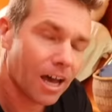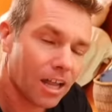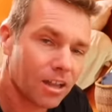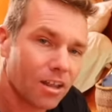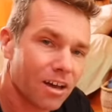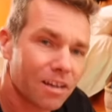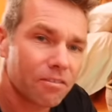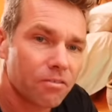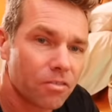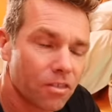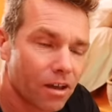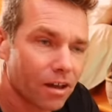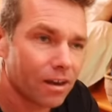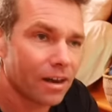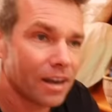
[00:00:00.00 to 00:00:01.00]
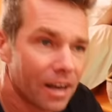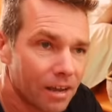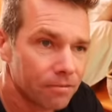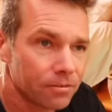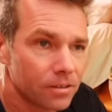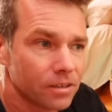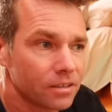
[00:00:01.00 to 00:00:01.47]
a lot of thought and
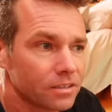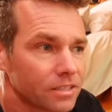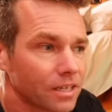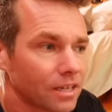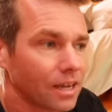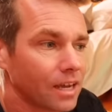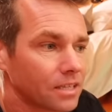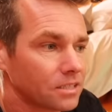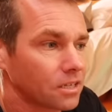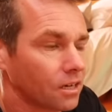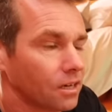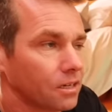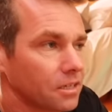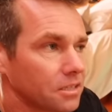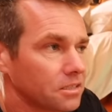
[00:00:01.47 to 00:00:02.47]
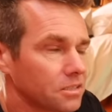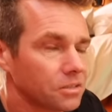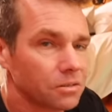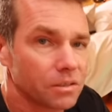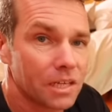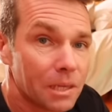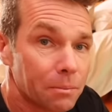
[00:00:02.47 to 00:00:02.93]
effort has gone
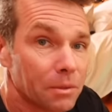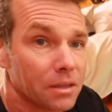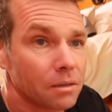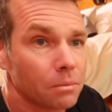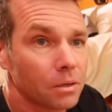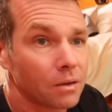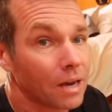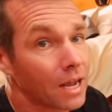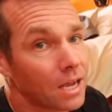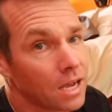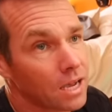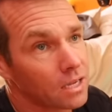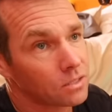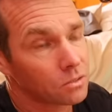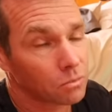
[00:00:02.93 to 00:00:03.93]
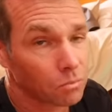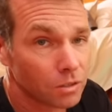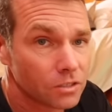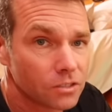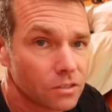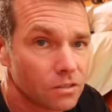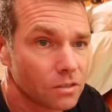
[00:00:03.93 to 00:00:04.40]
into keeping the boat as
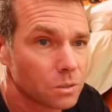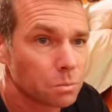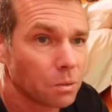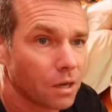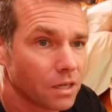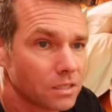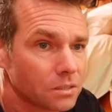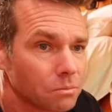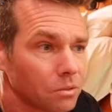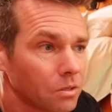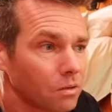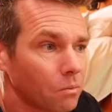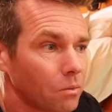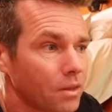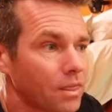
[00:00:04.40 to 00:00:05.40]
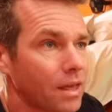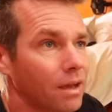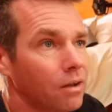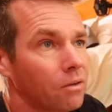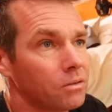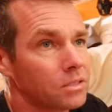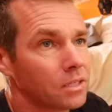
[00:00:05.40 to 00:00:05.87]
original as possible
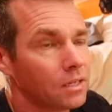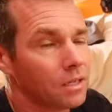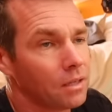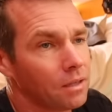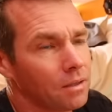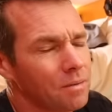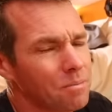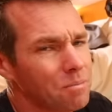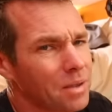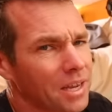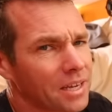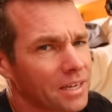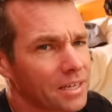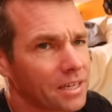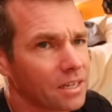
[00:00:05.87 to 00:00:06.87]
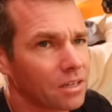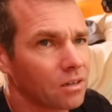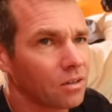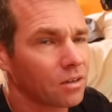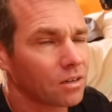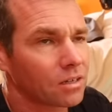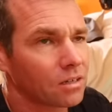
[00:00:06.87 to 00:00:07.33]
without making it
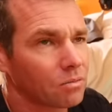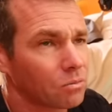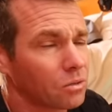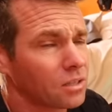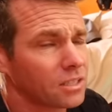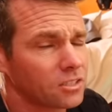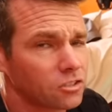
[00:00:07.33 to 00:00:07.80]
look really